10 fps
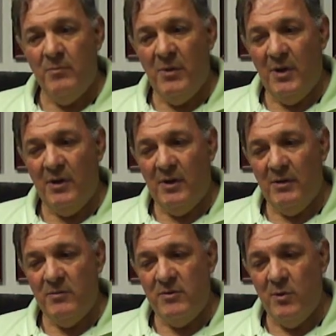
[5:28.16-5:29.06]
But
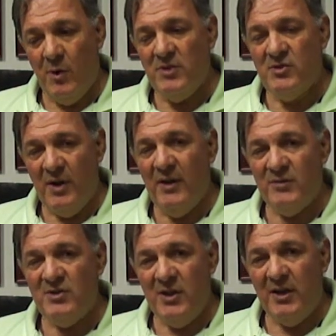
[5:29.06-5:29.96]
you also have
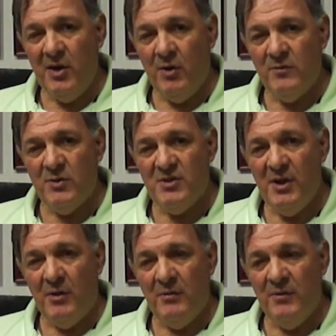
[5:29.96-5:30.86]
to take care of
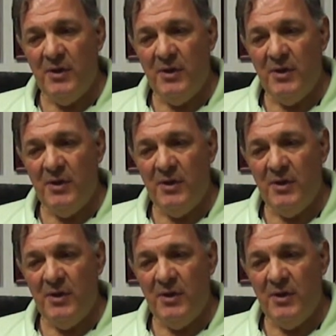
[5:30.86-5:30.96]
yourself.